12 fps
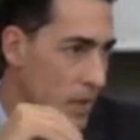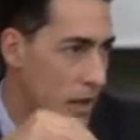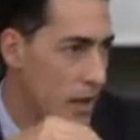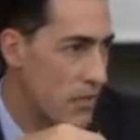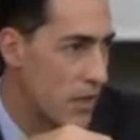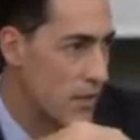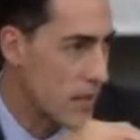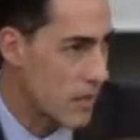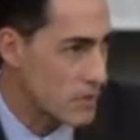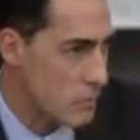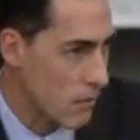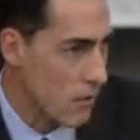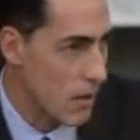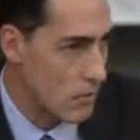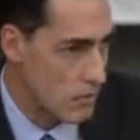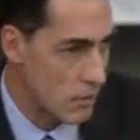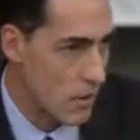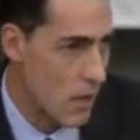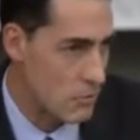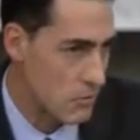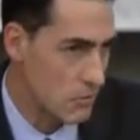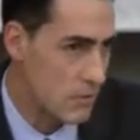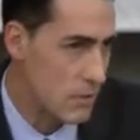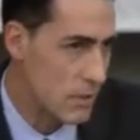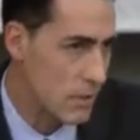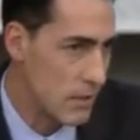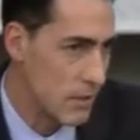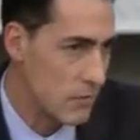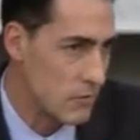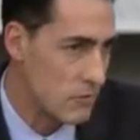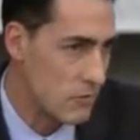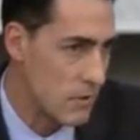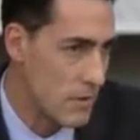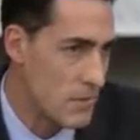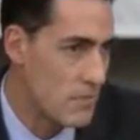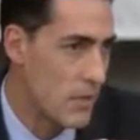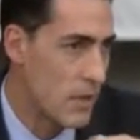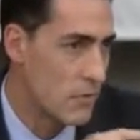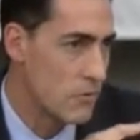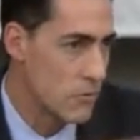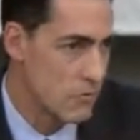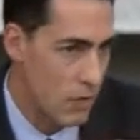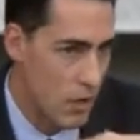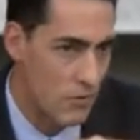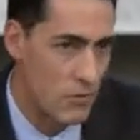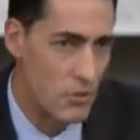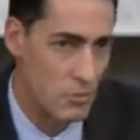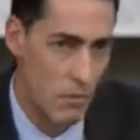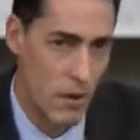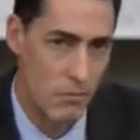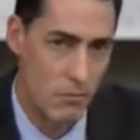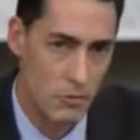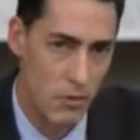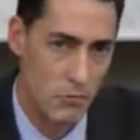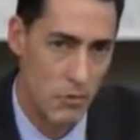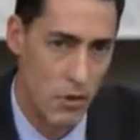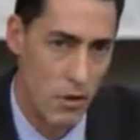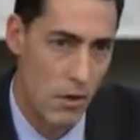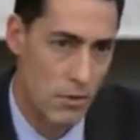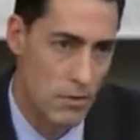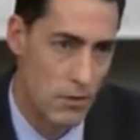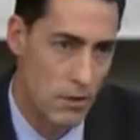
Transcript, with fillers: And I think that's where our real opportunity is, to solve these problems over the long